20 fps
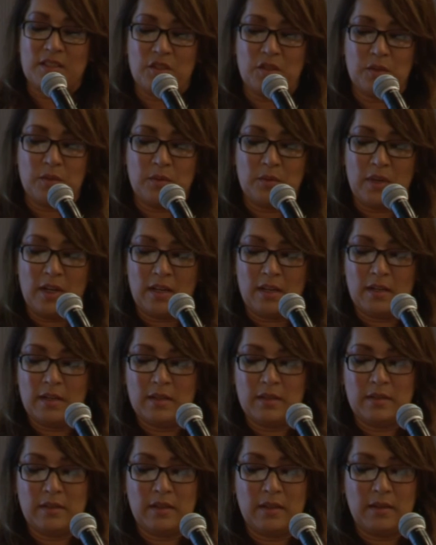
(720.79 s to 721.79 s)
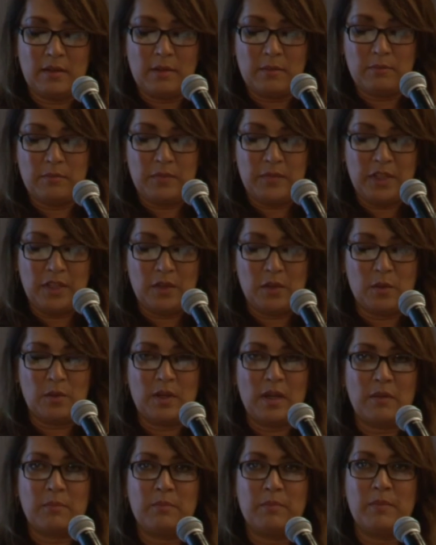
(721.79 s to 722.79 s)
to, you
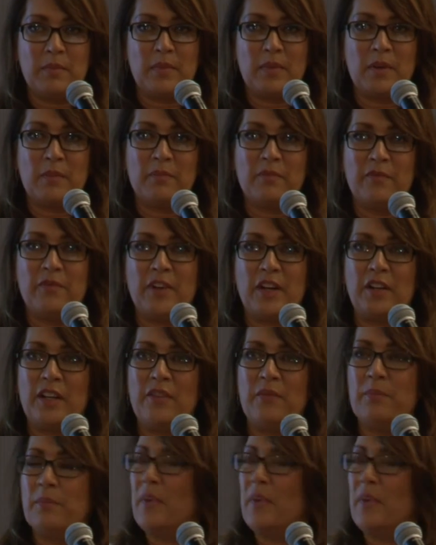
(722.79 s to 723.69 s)
know, a very